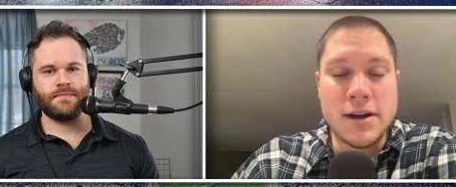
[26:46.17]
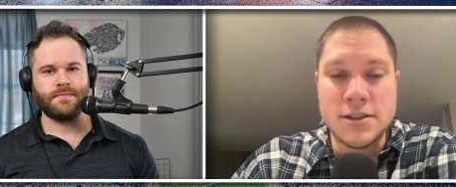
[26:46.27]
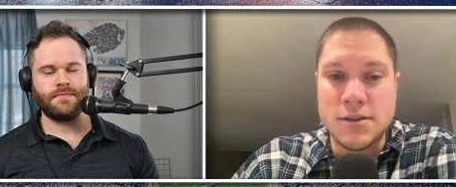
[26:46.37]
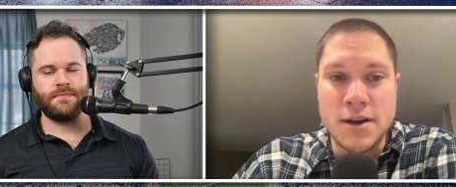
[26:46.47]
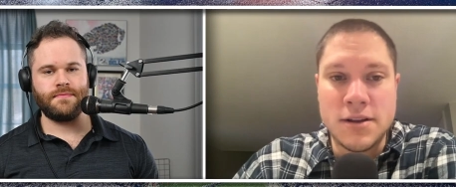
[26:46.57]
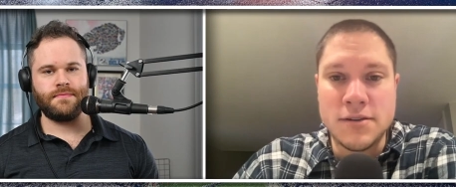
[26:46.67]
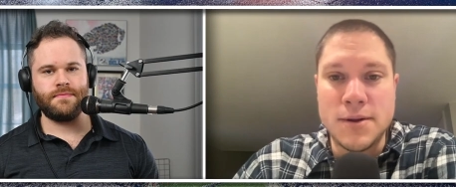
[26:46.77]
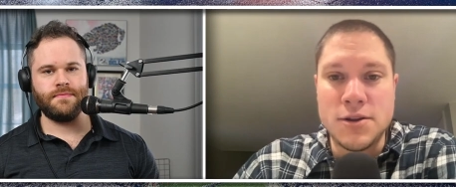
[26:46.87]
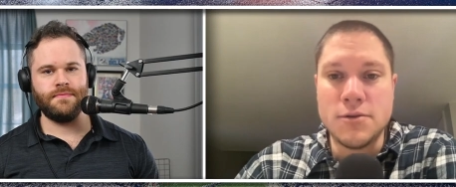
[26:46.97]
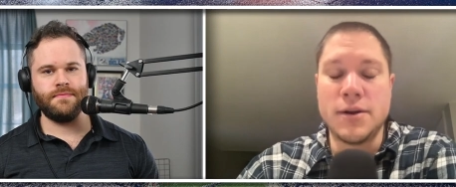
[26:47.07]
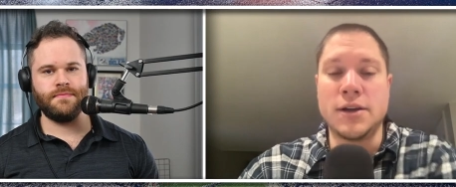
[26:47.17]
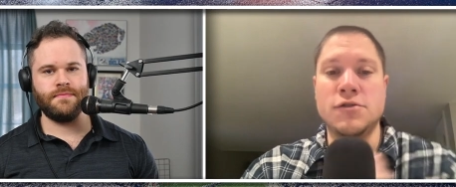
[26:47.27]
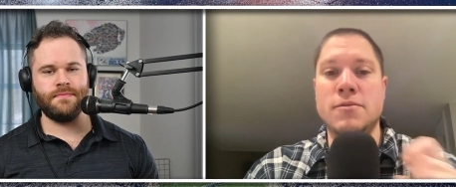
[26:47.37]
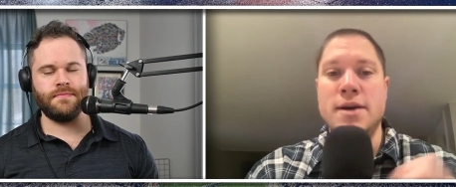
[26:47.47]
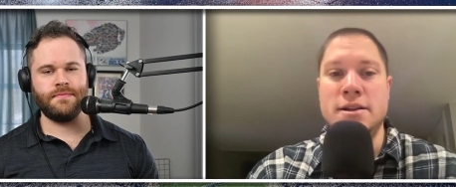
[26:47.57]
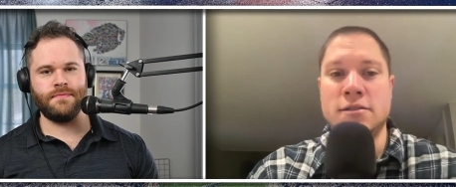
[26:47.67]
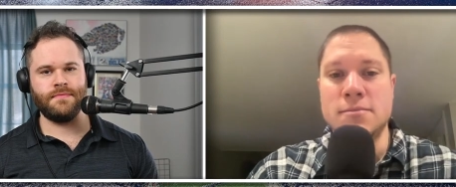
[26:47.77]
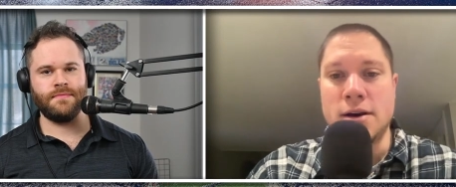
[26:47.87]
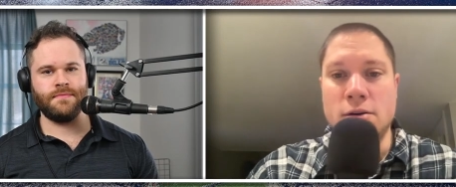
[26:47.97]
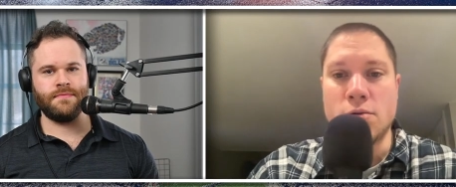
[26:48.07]
Speaker 1: Terry Smith has been doing a
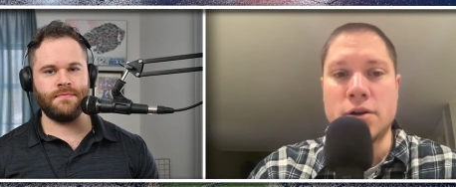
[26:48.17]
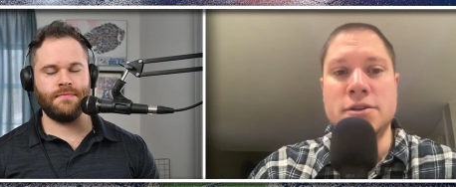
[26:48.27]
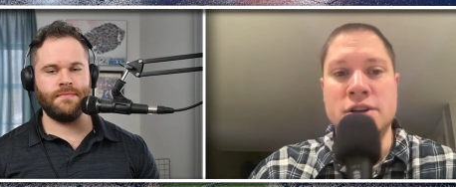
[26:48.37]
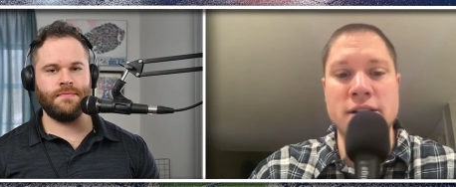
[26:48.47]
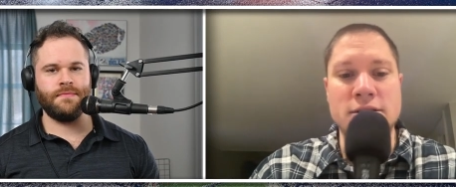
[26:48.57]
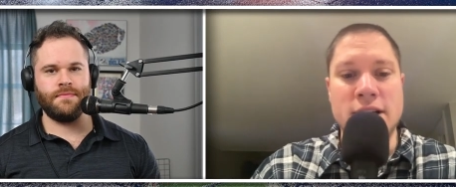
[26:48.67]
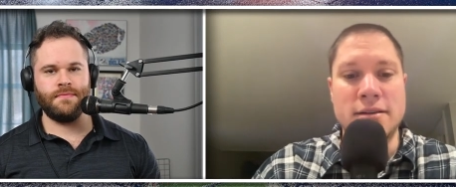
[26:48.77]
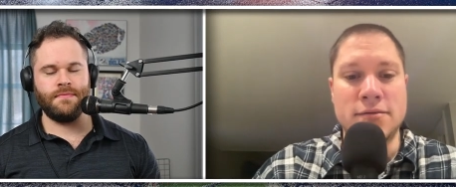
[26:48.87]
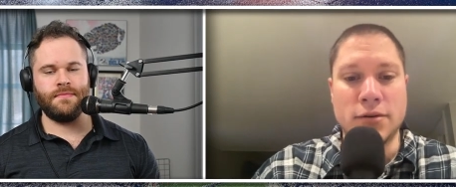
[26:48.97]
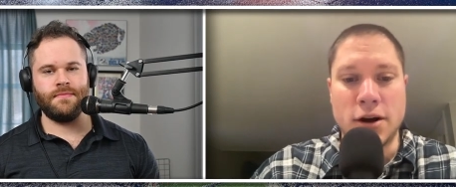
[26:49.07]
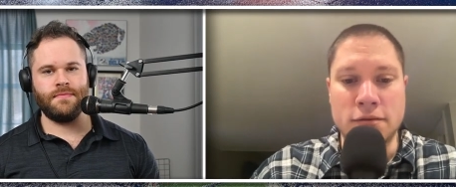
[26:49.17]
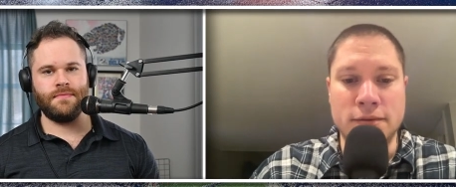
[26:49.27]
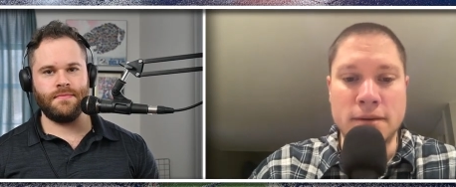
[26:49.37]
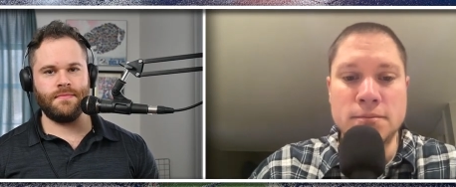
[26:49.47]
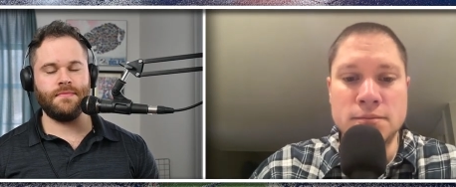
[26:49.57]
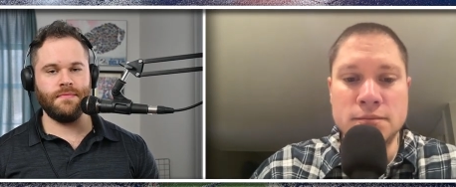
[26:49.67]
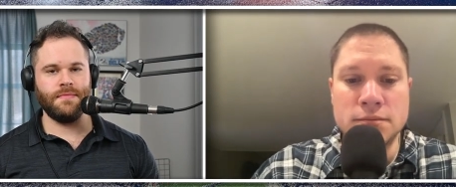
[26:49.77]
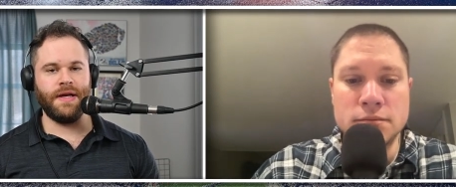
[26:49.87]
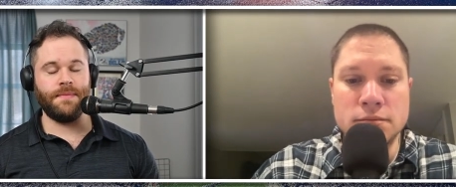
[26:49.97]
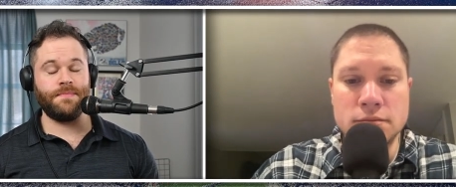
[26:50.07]
tremendous amount of work to change that in Philadelphia.
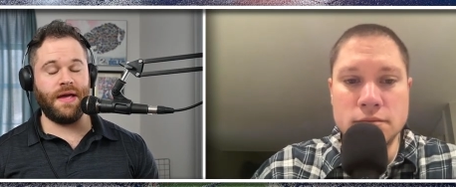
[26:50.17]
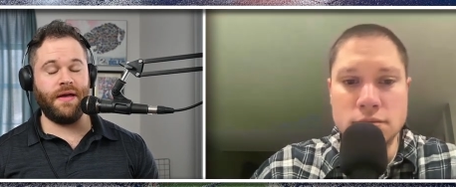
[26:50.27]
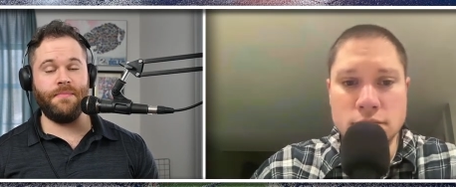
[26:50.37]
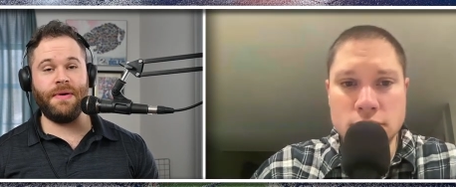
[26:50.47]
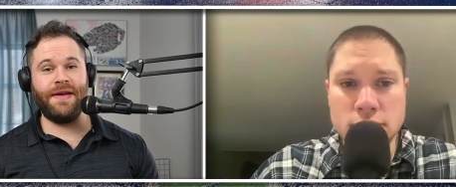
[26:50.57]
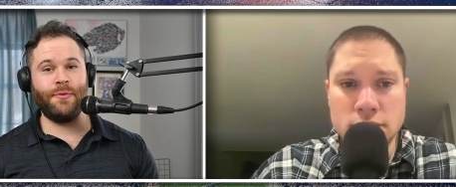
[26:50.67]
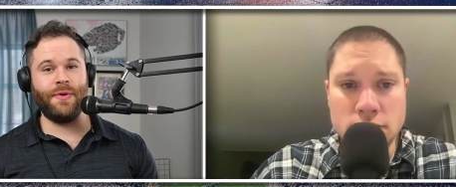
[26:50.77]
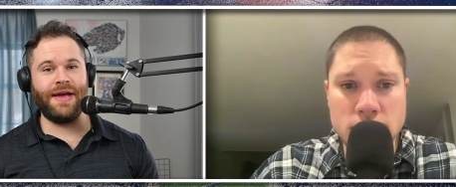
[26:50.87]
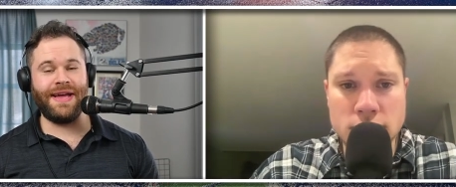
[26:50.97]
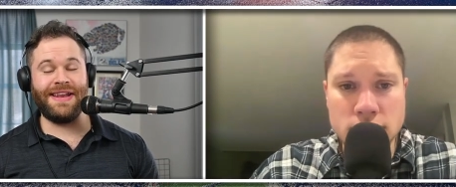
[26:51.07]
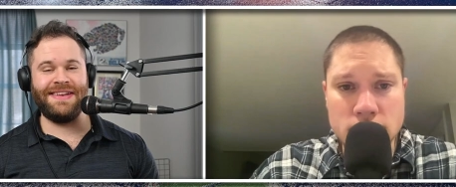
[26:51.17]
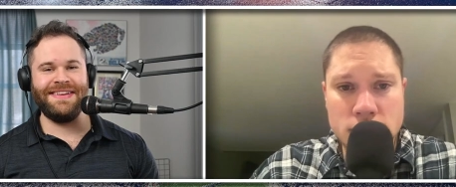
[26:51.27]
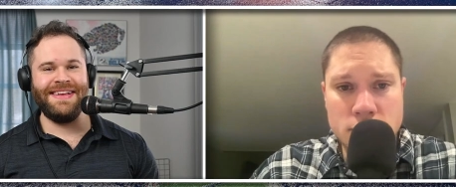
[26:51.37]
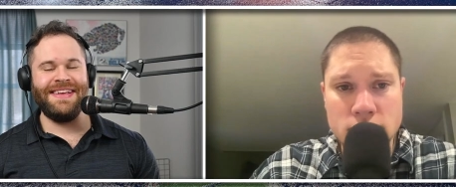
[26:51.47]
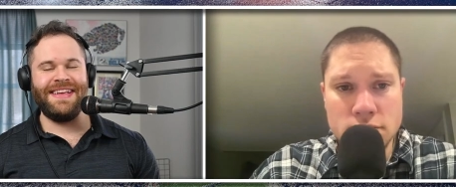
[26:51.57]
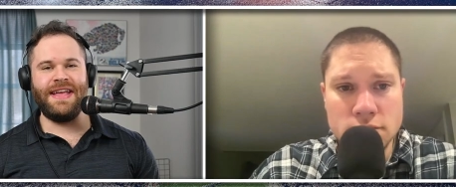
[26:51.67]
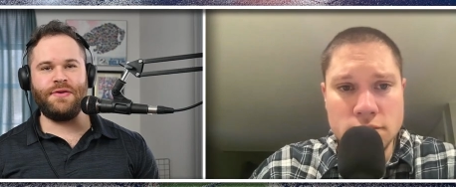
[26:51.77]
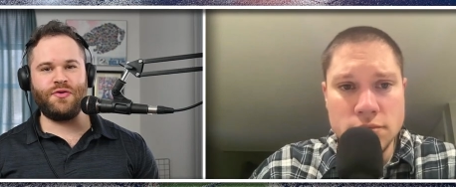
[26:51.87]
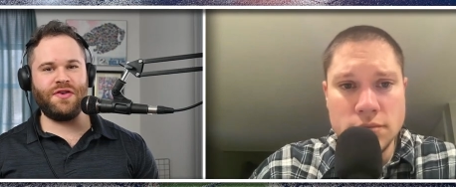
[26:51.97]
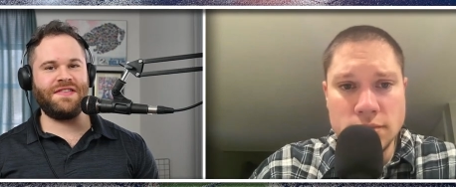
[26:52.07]
Speaker 2: Yeah, and by the way, and
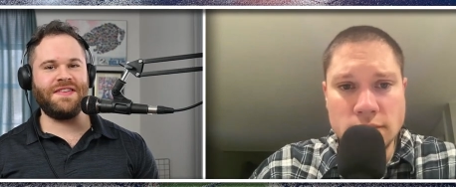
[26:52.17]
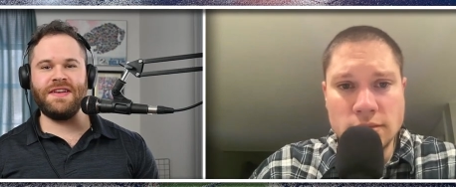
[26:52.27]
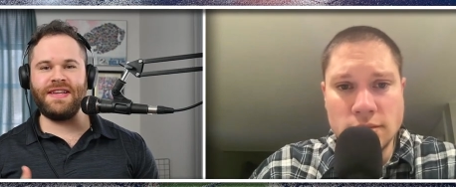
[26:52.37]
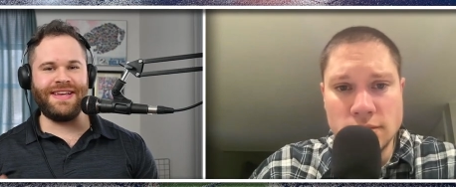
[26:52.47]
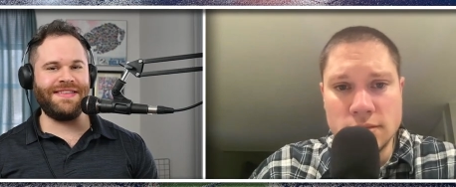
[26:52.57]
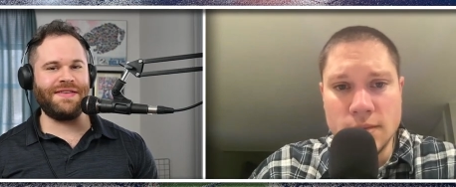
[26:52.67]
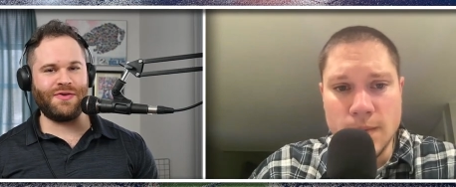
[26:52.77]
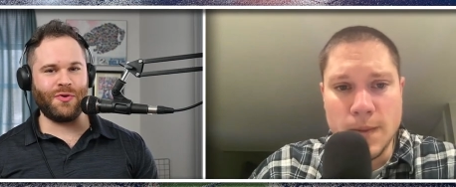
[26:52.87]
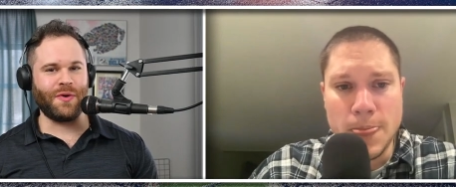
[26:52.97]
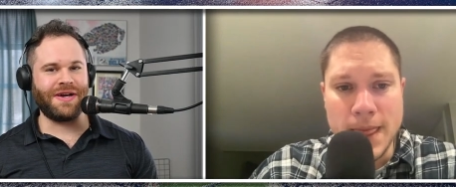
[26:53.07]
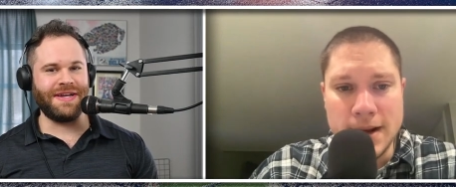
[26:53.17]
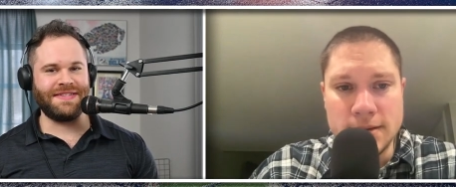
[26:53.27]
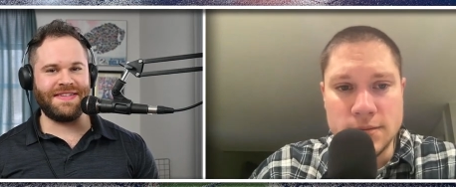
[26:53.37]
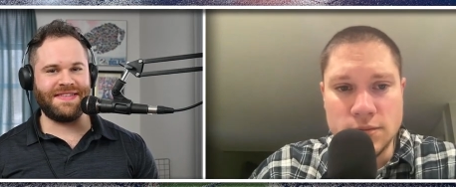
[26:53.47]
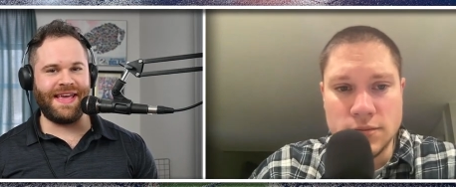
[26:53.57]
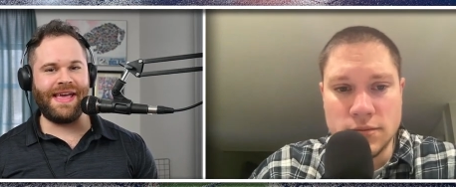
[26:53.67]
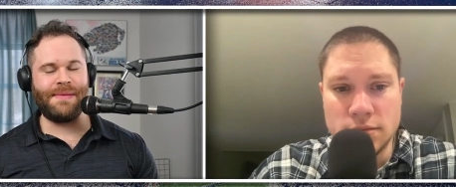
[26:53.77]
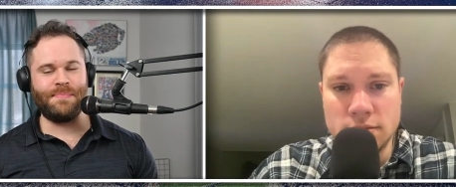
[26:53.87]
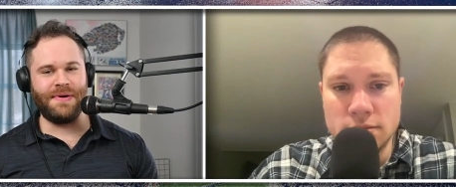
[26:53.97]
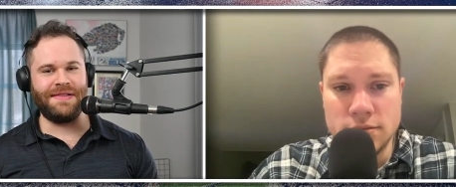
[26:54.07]
it's just an easy shortcut to say,
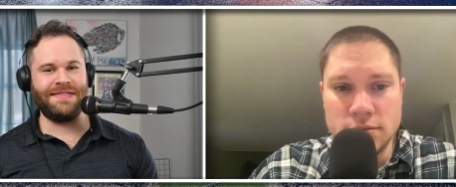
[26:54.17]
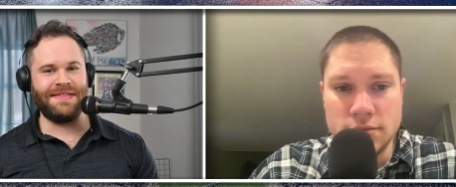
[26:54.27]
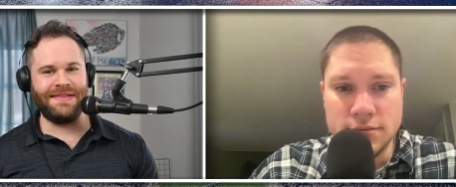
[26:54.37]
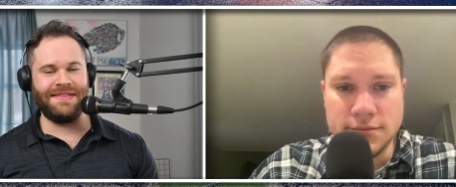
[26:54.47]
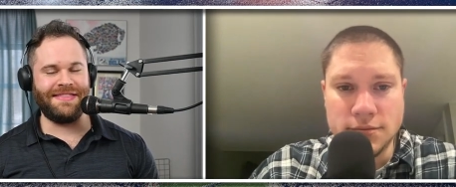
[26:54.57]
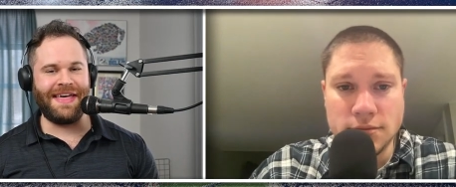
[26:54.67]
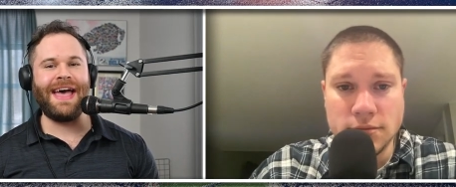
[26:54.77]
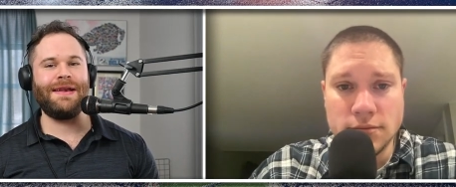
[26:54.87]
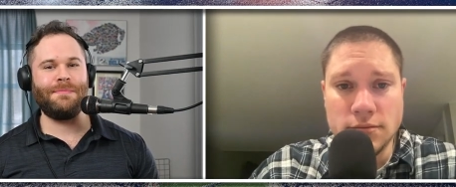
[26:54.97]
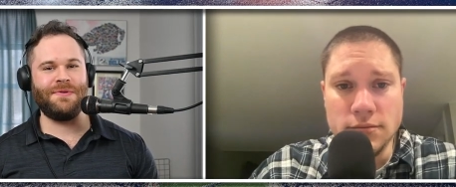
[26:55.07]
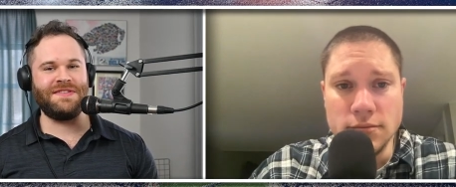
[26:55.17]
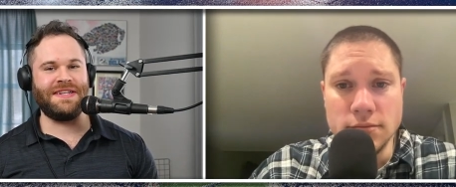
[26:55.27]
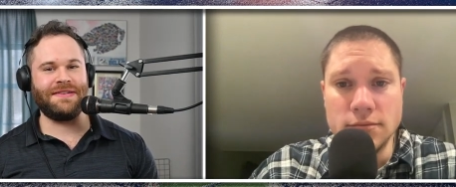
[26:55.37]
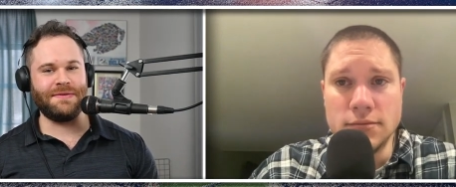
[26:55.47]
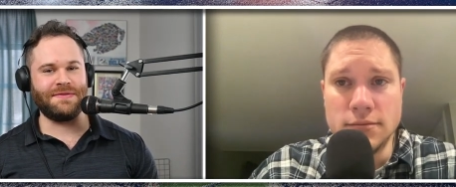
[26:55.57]
but that particular